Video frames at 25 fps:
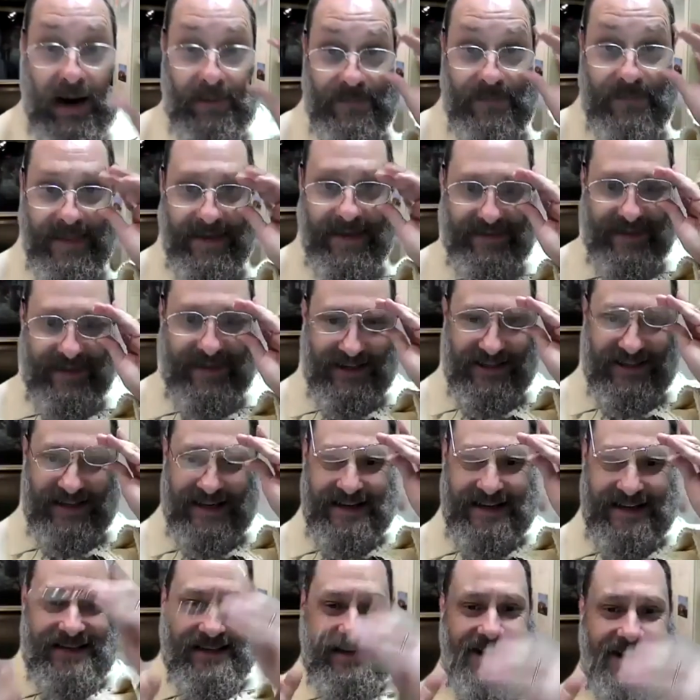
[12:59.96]
Um,
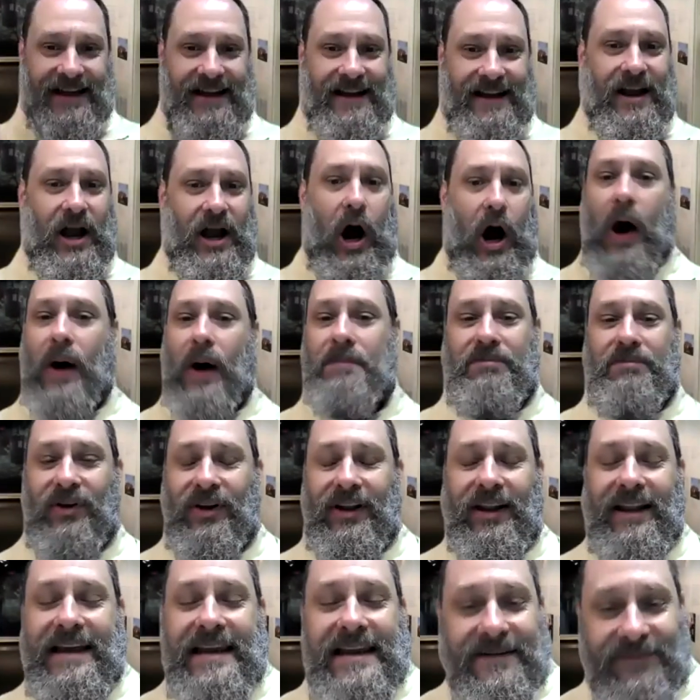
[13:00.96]
this is
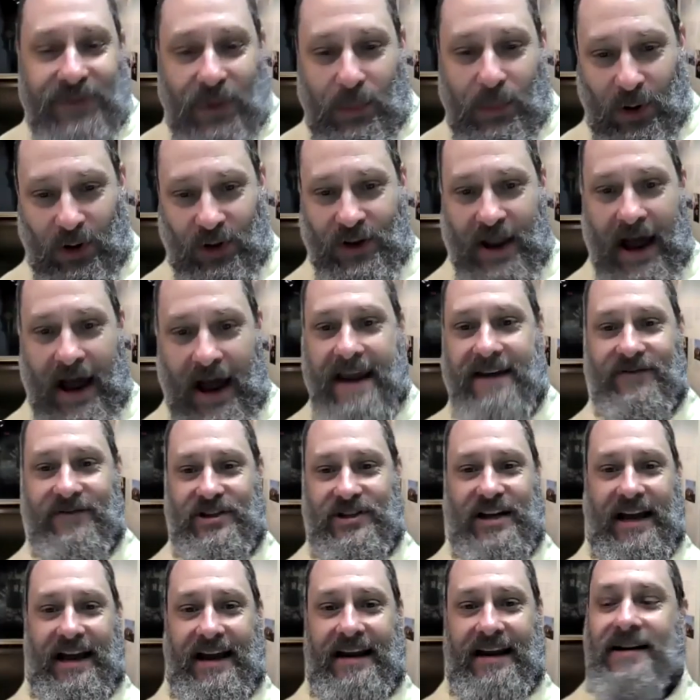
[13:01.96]
unbelievable
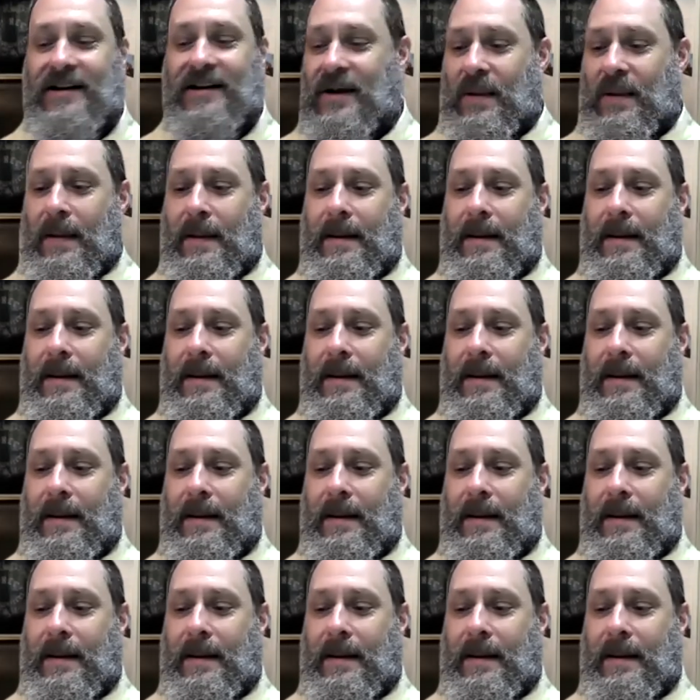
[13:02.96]
naivete.